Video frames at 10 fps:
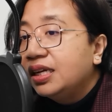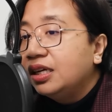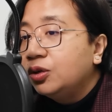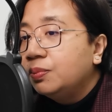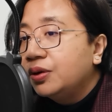a
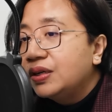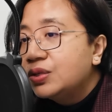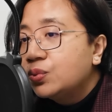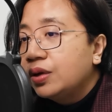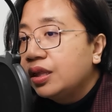good
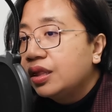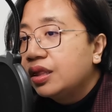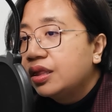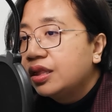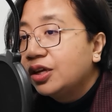boss
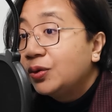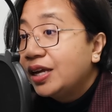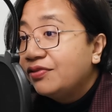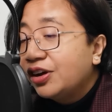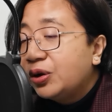with
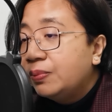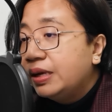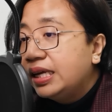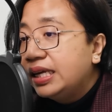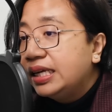good
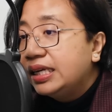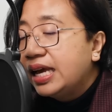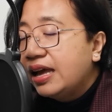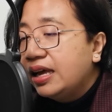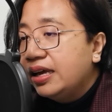environment
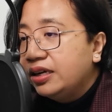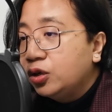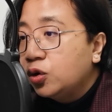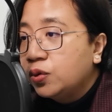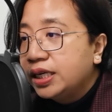
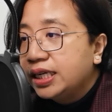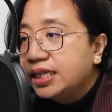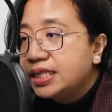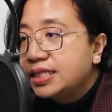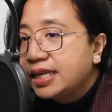and
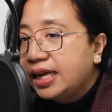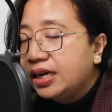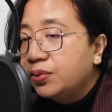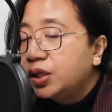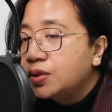co-workers,
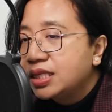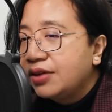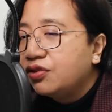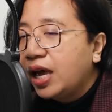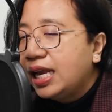and I want to
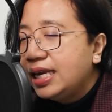stay for at